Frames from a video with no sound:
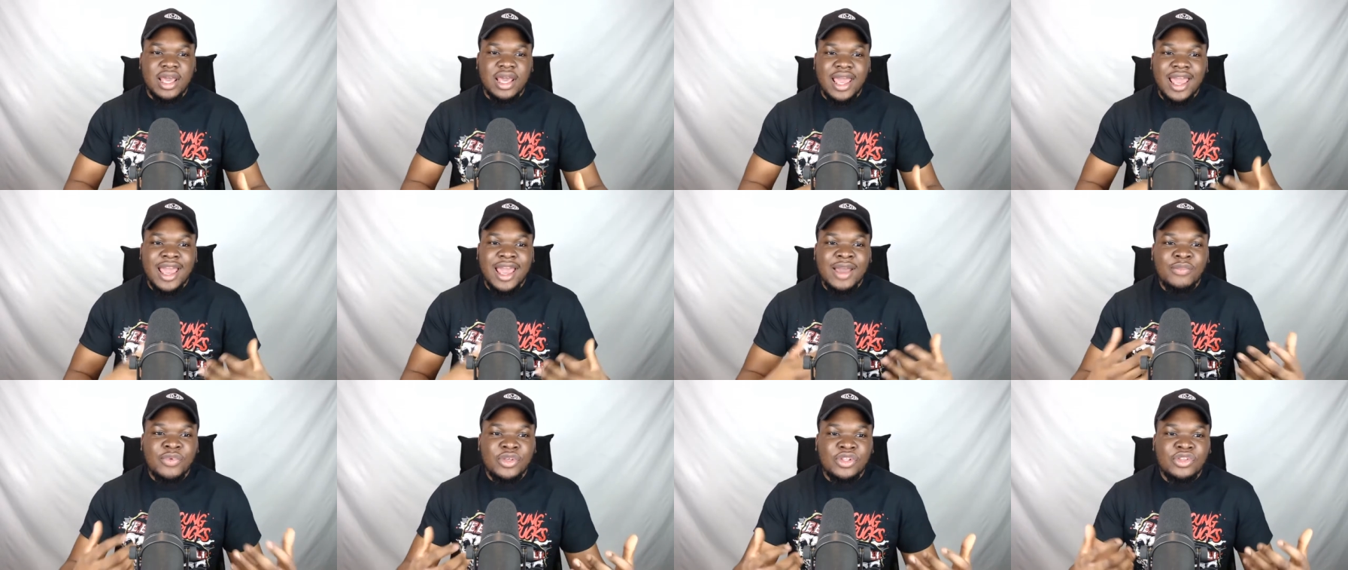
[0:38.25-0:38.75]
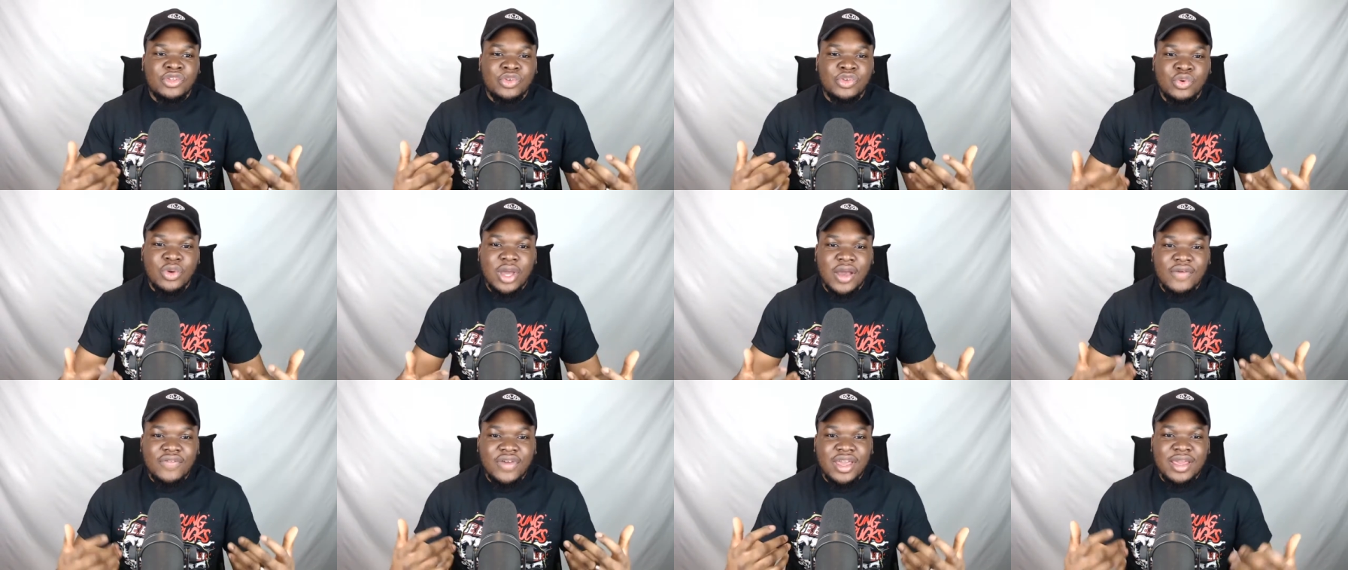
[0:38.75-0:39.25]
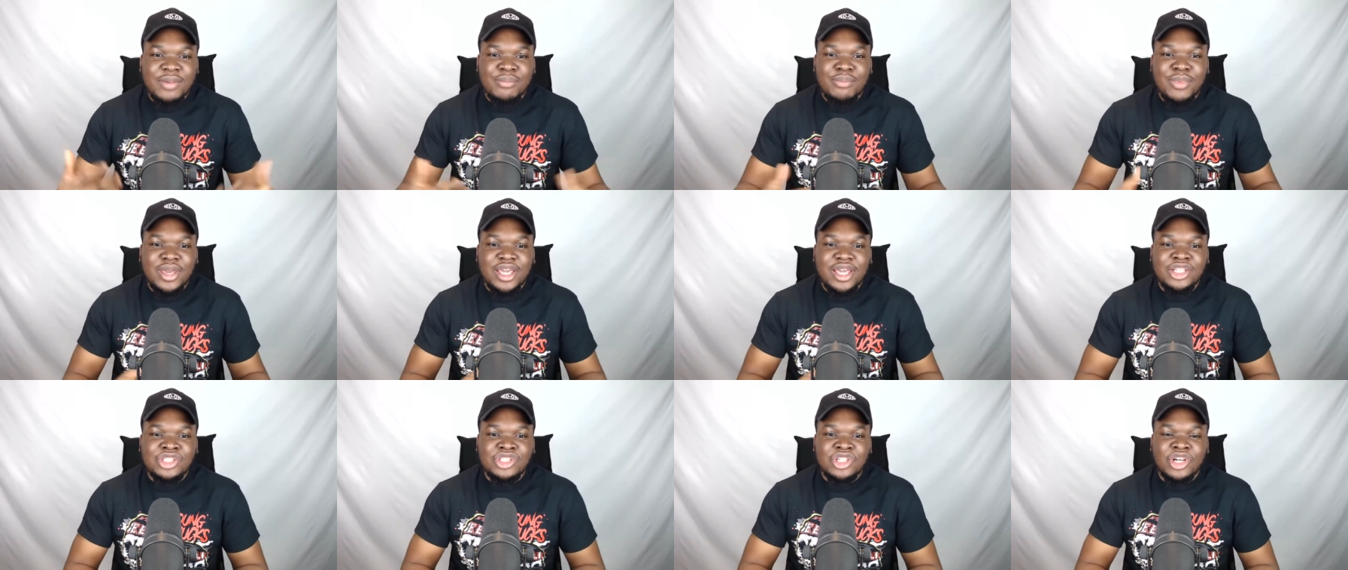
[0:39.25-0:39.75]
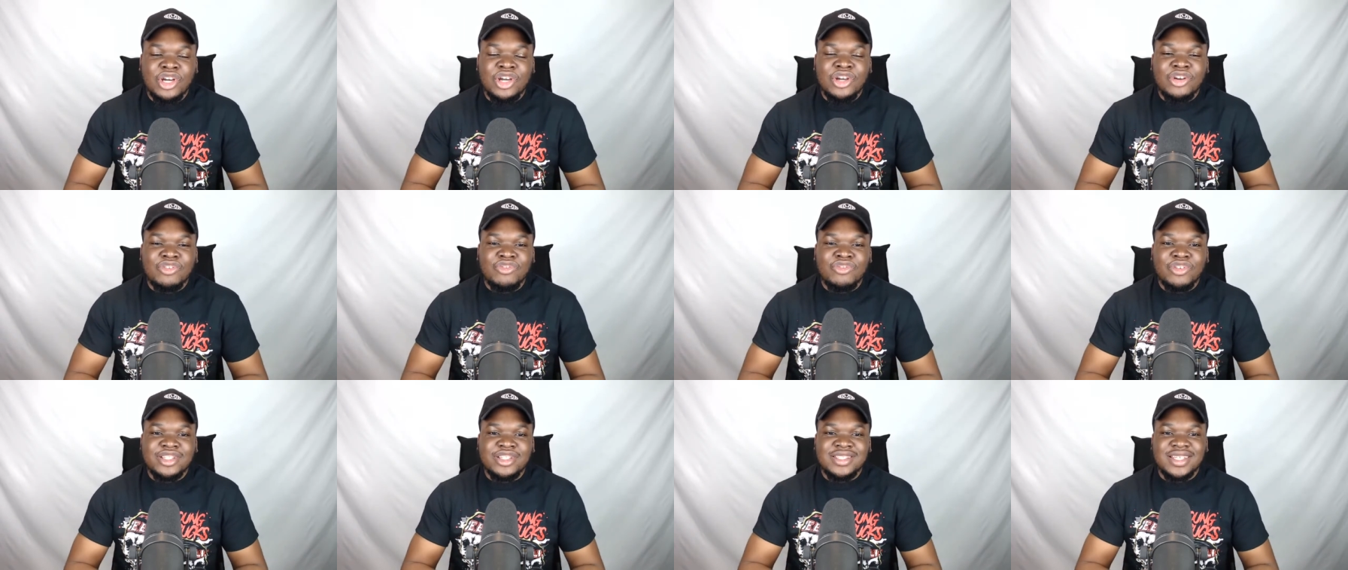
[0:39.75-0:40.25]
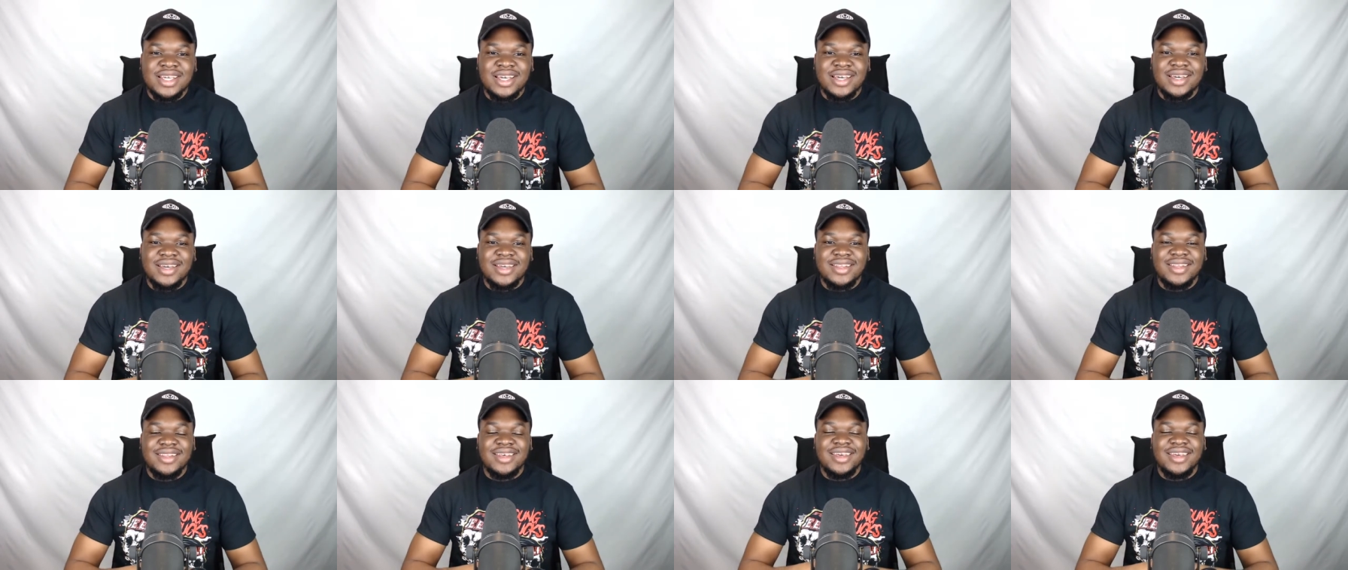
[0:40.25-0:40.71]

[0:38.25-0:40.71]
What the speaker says: And we do have a major return.